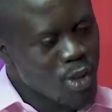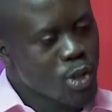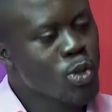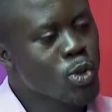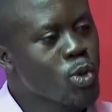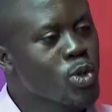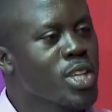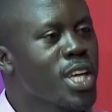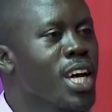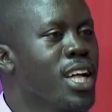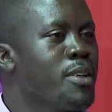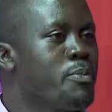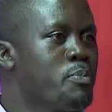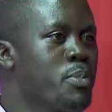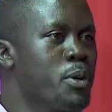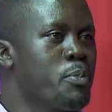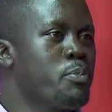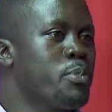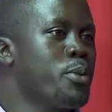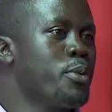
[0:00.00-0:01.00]
to tell
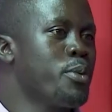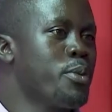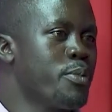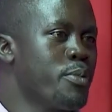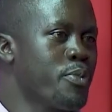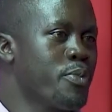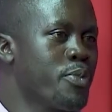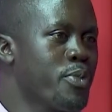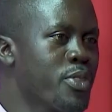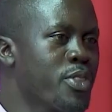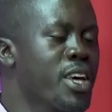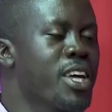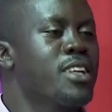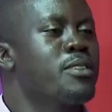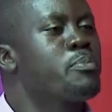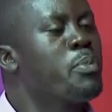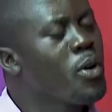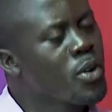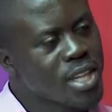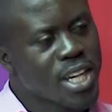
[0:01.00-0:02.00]
people the
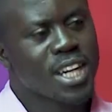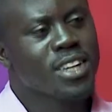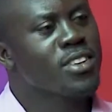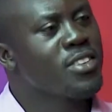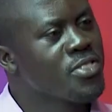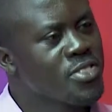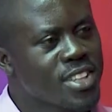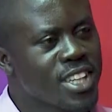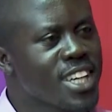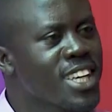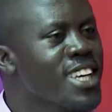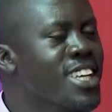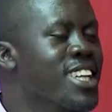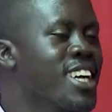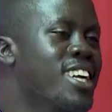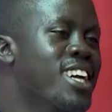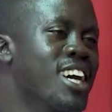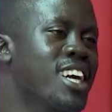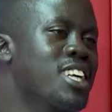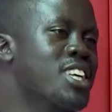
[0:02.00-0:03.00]
importance of taking
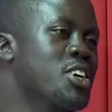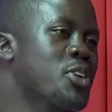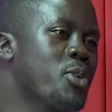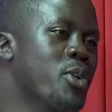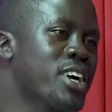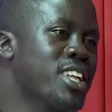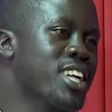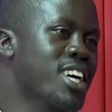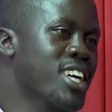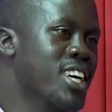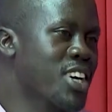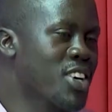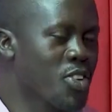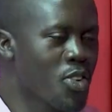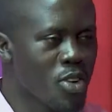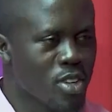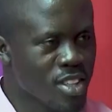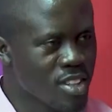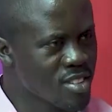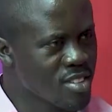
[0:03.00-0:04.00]
electrical and
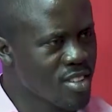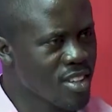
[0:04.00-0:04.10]
electronics